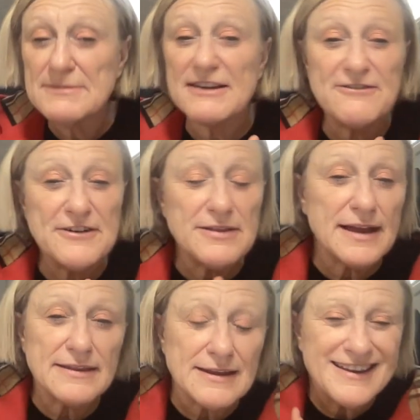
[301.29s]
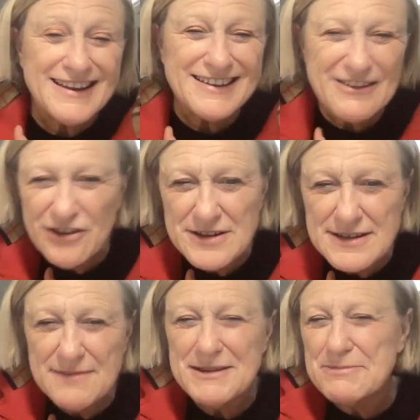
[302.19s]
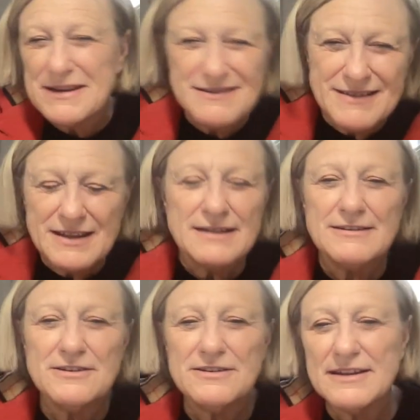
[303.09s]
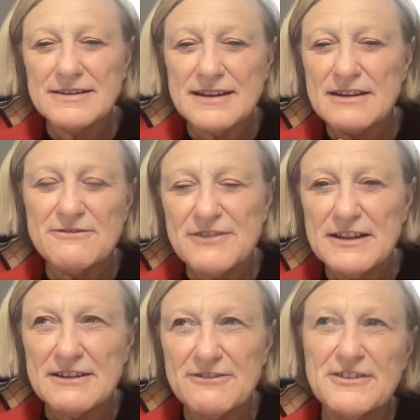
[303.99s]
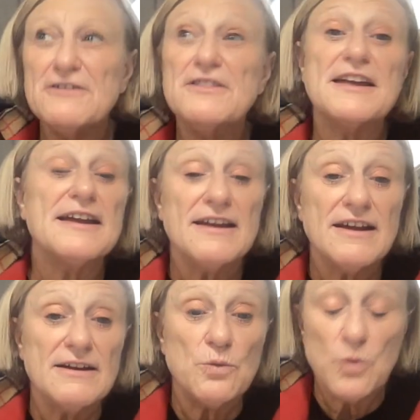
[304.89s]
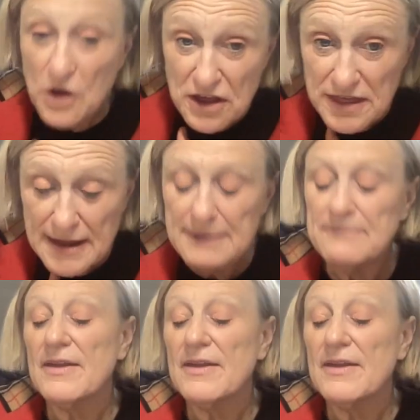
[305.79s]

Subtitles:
They feel like they've got something, but they don't feel they're worthy.